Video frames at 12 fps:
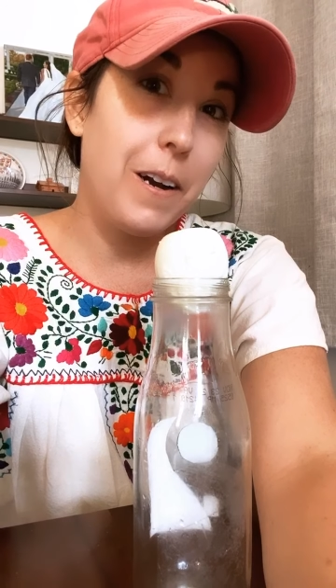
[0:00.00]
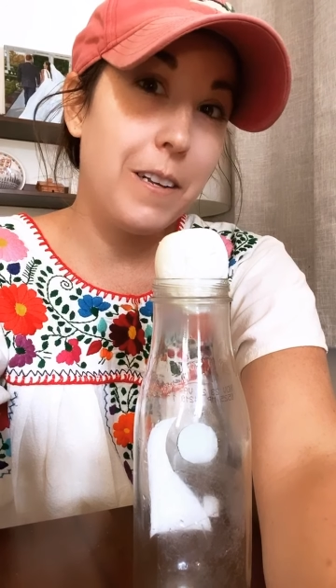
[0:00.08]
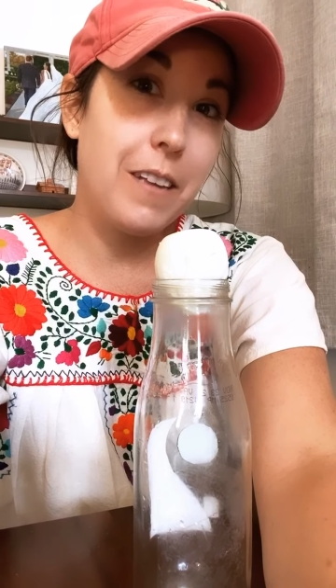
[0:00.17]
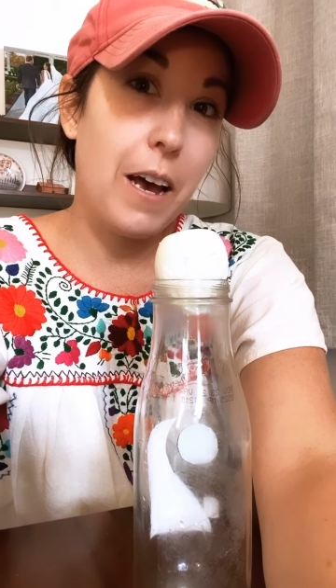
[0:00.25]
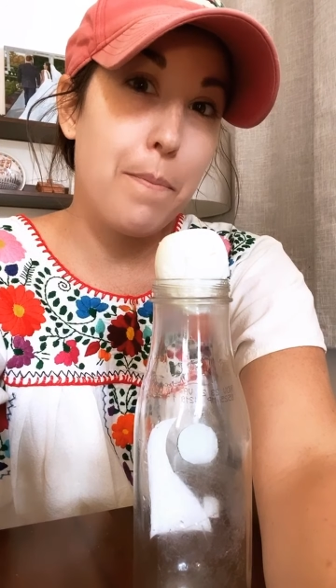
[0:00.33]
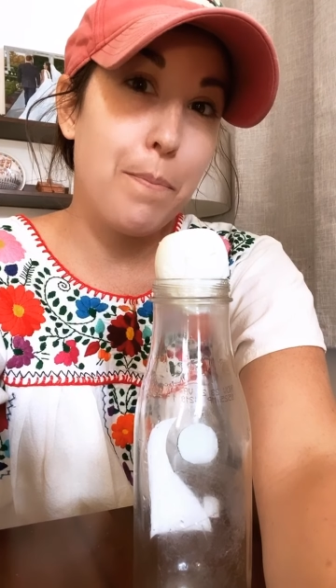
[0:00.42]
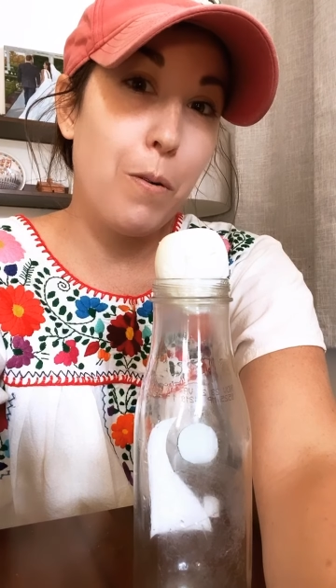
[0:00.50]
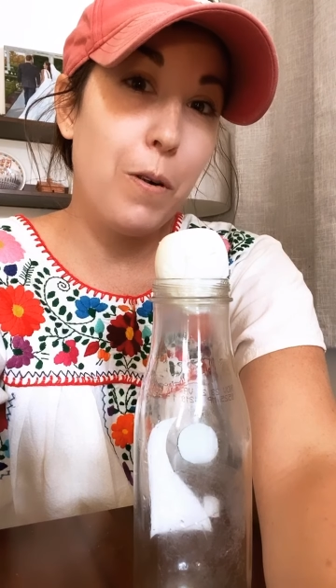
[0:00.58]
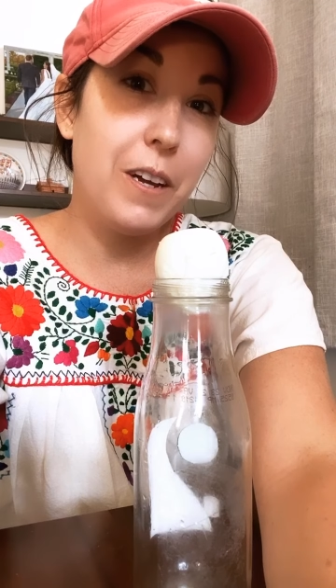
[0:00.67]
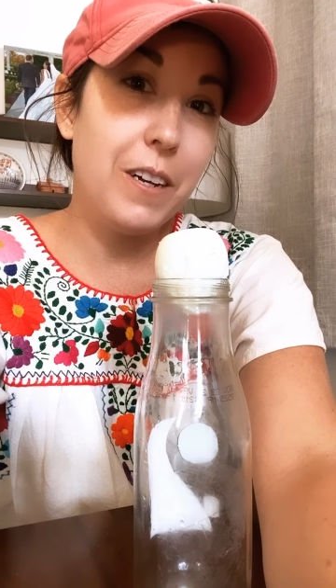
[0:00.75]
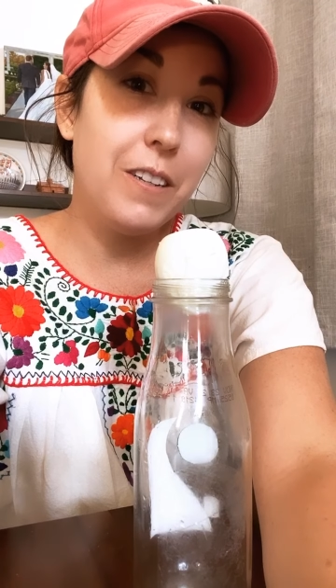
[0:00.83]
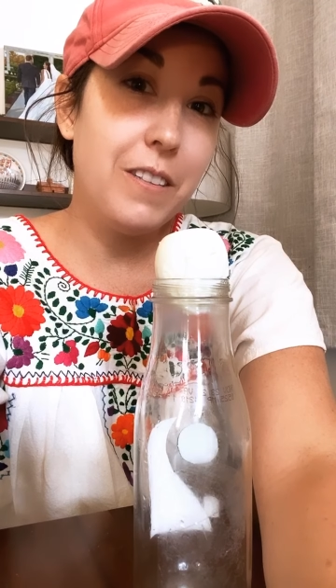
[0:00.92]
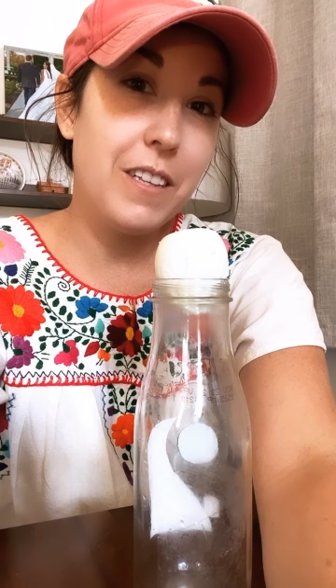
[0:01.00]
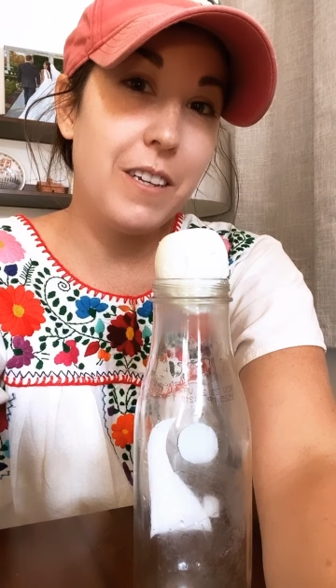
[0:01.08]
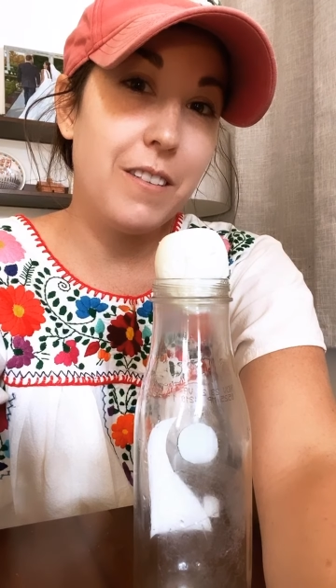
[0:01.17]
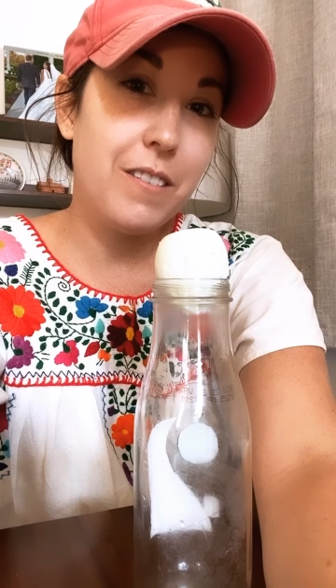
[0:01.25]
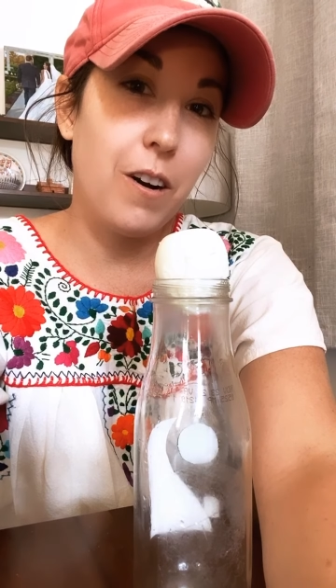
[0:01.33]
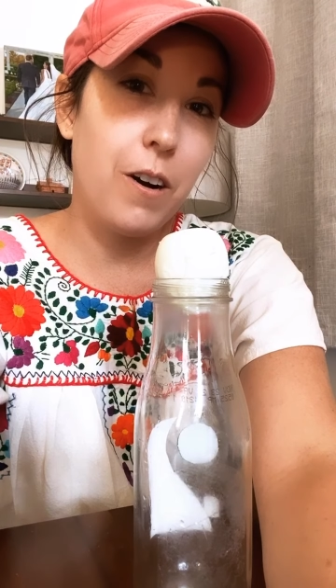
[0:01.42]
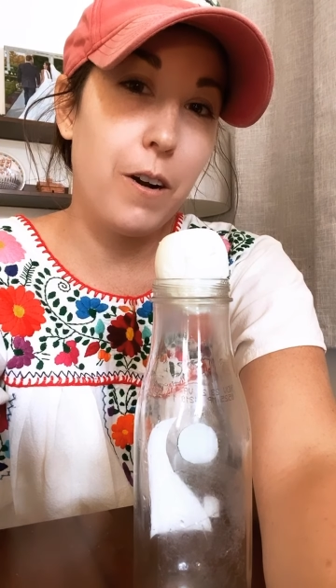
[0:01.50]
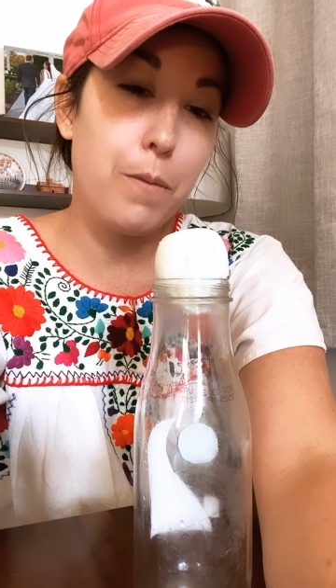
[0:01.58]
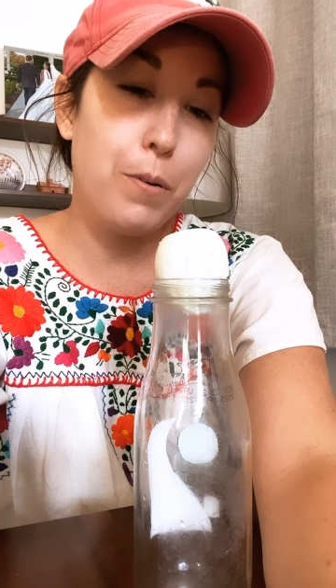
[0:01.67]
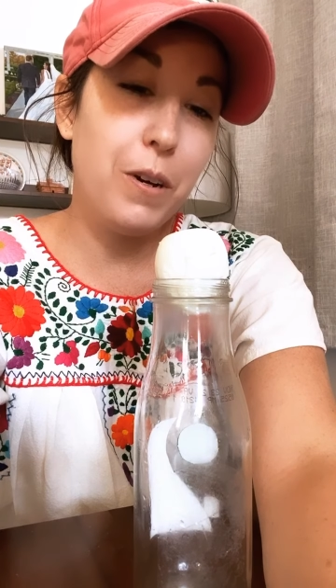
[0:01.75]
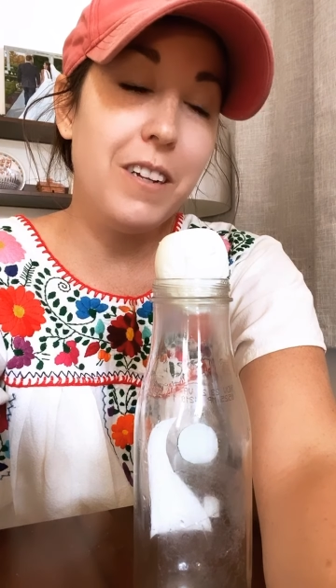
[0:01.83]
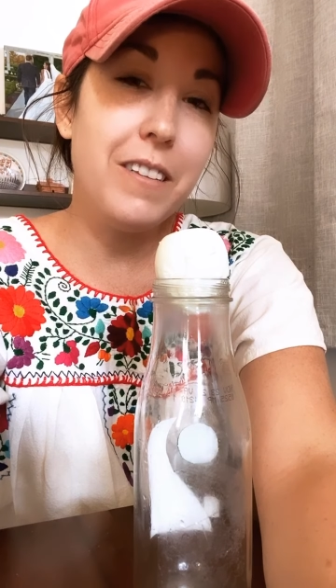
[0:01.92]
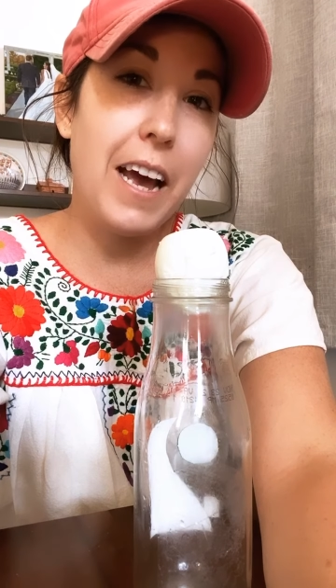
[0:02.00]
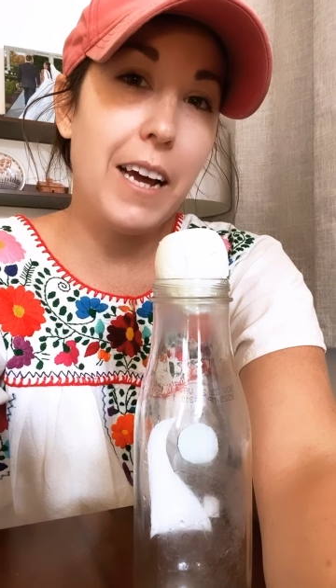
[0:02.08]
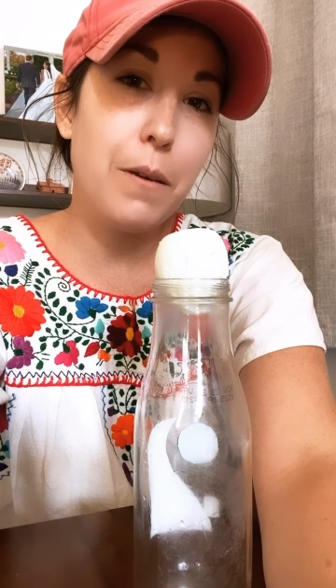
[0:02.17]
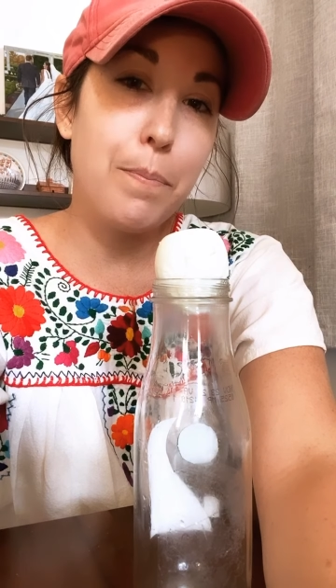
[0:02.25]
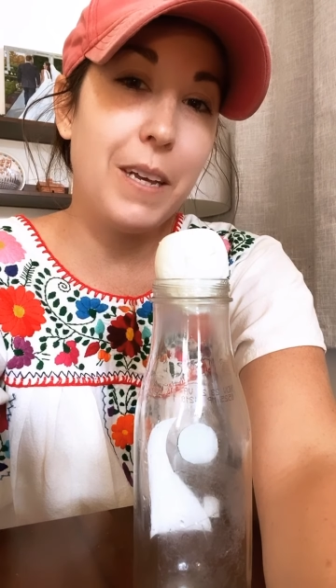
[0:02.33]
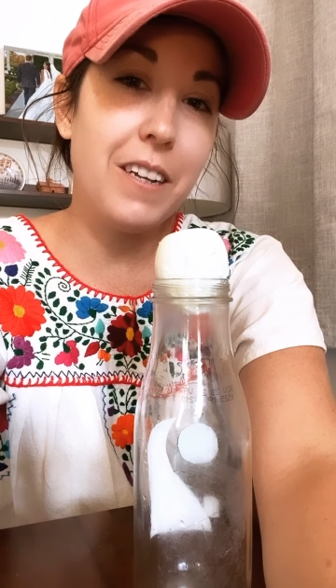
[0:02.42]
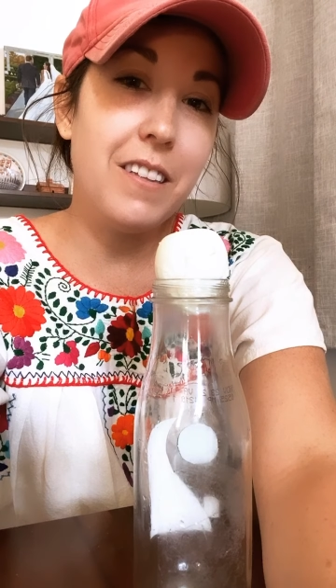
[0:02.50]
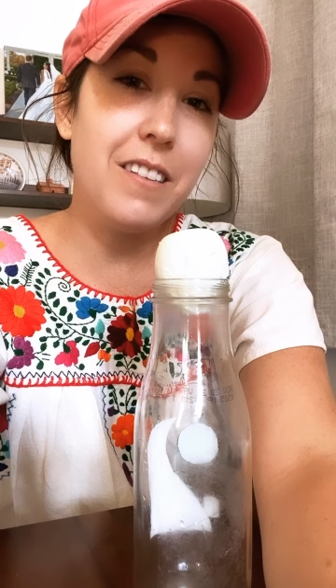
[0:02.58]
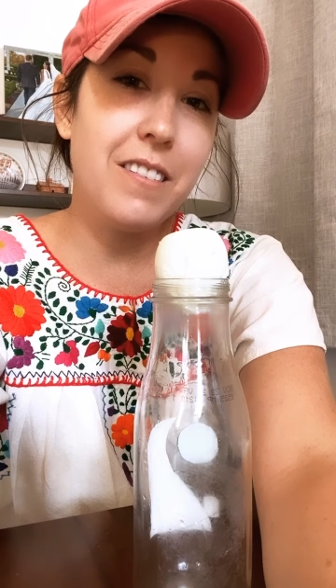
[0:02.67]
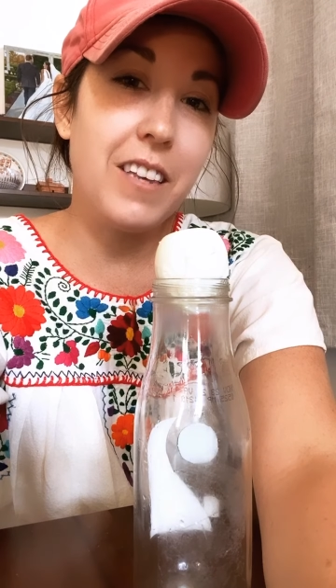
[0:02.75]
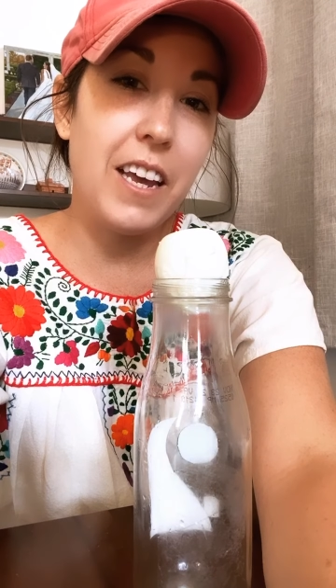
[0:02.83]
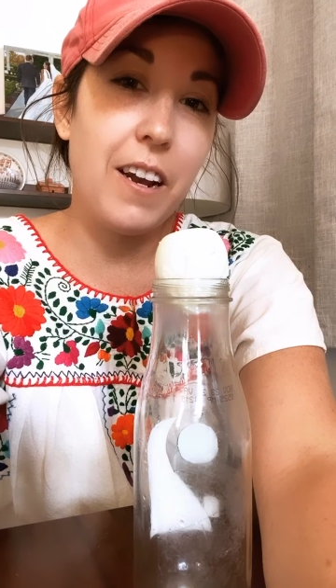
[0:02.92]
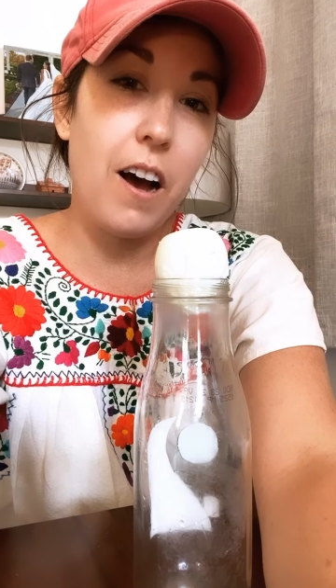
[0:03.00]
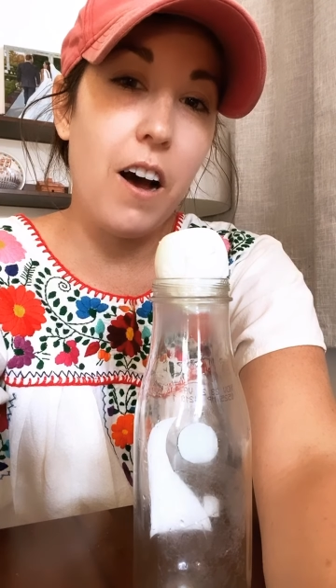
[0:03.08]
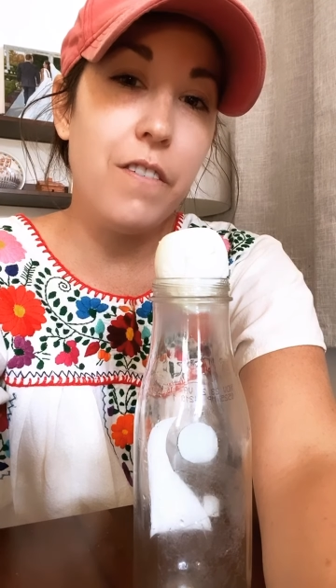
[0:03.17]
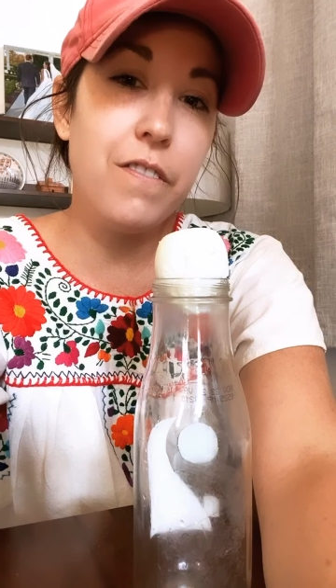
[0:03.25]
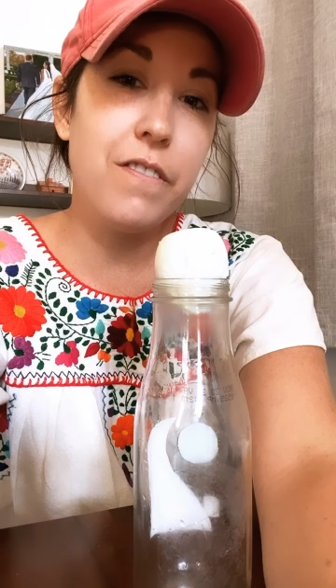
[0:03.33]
is I boiled this hard-boiled egg, peeled the skin off.